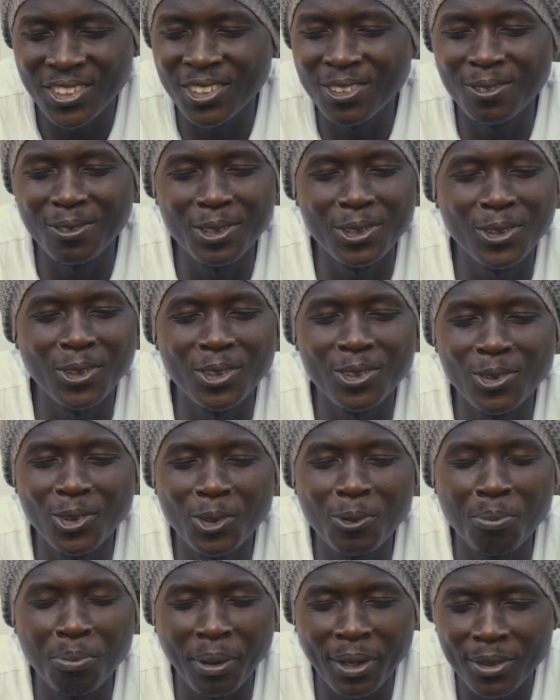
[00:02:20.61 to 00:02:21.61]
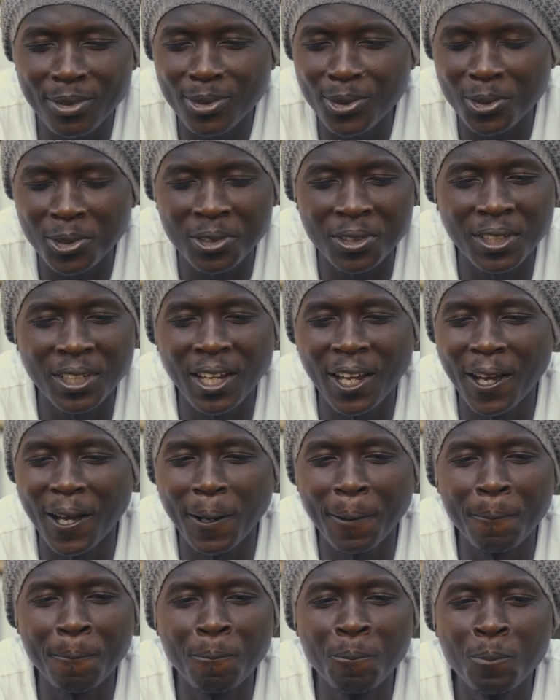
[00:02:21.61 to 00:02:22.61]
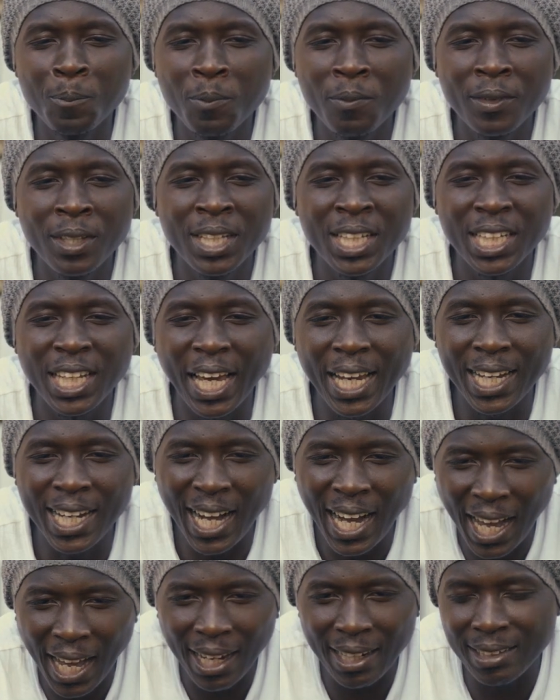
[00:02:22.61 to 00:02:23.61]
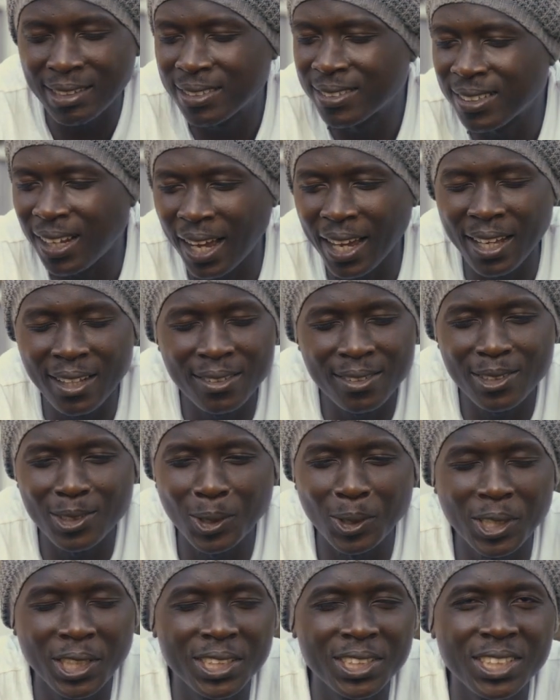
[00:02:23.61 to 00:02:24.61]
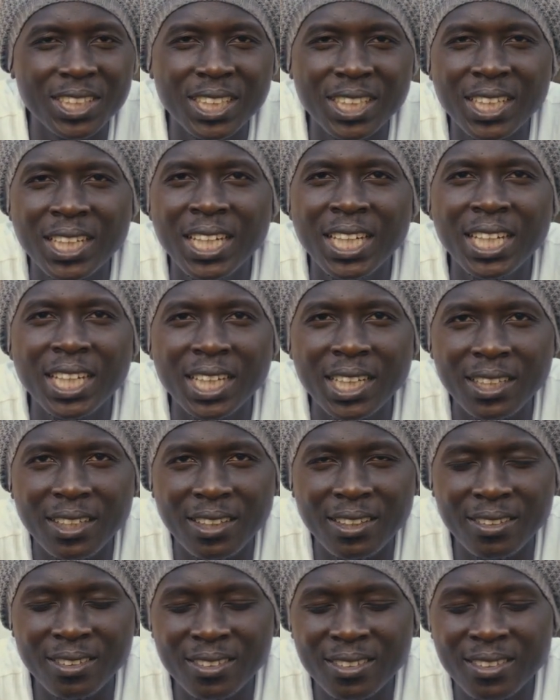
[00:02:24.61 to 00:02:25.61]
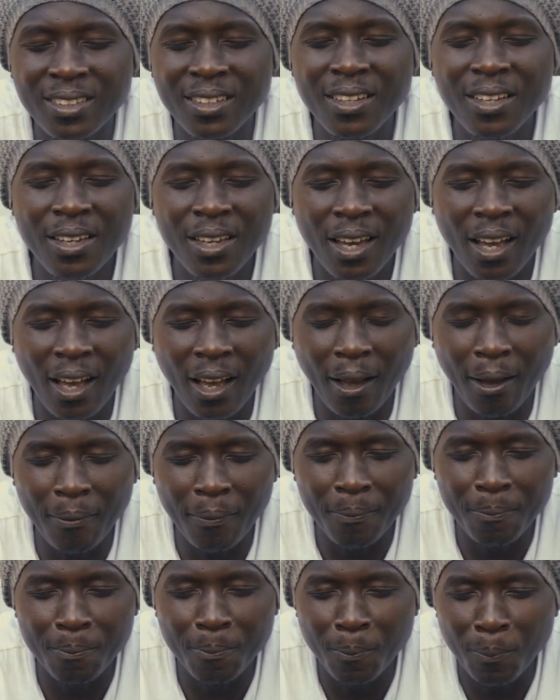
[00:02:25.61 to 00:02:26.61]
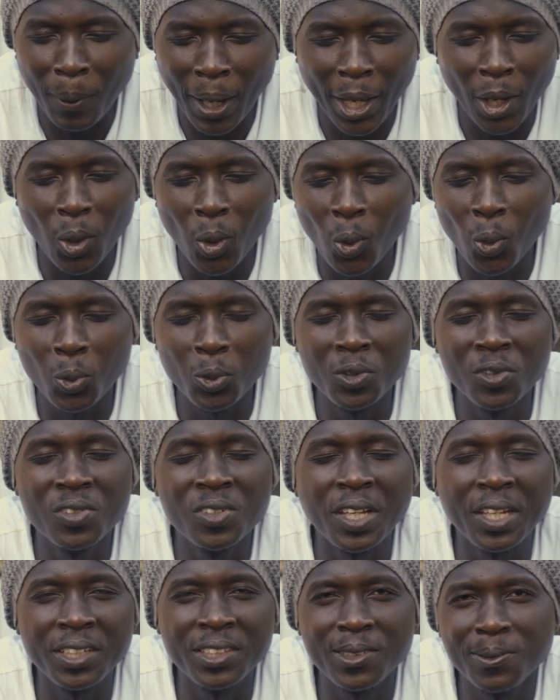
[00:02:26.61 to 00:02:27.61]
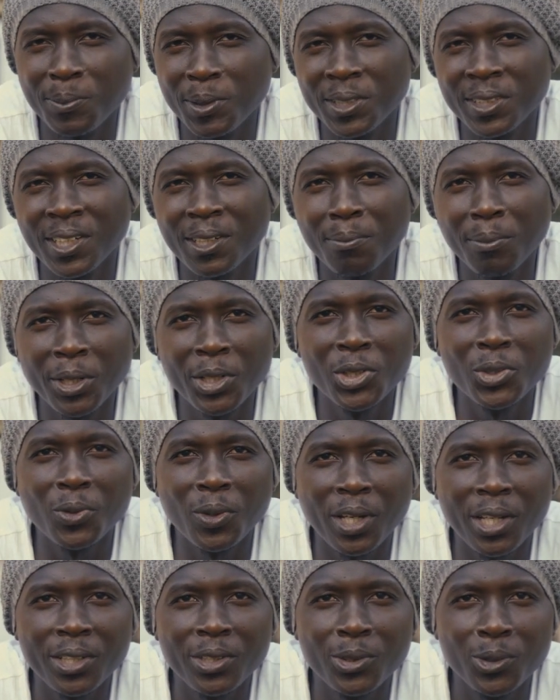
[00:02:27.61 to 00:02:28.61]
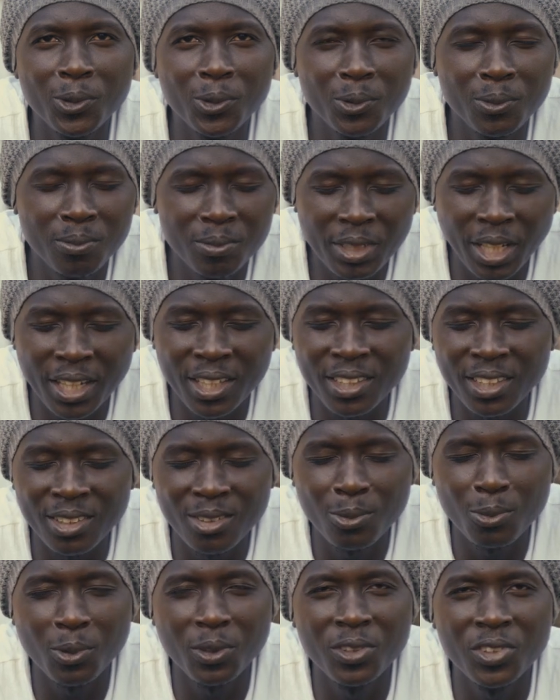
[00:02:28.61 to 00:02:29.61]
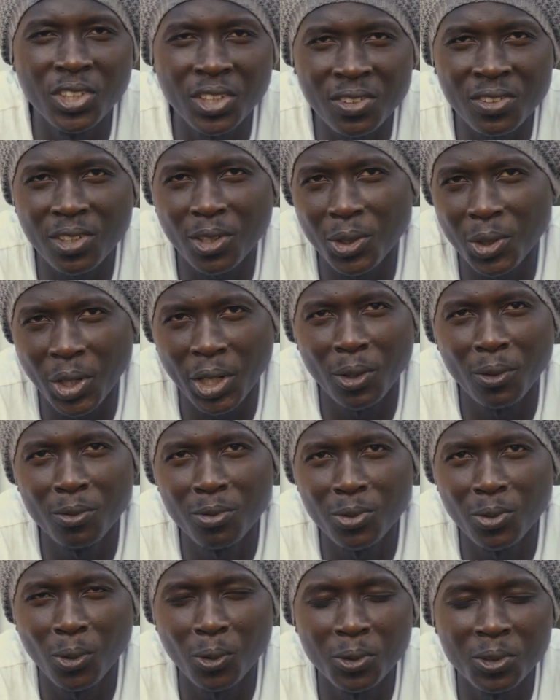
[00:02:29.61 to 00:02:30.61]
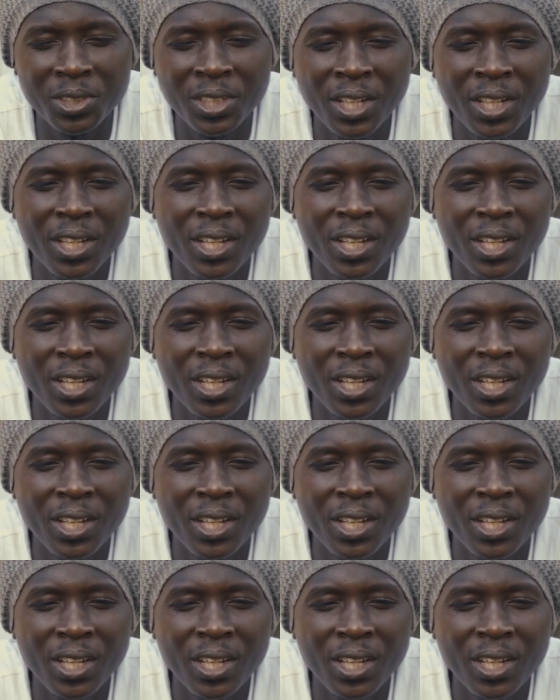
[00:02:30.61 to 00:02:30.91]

This video is not based on like hard science knowledge. It is my own sentiment, and make sure you take this with just a grain of salt.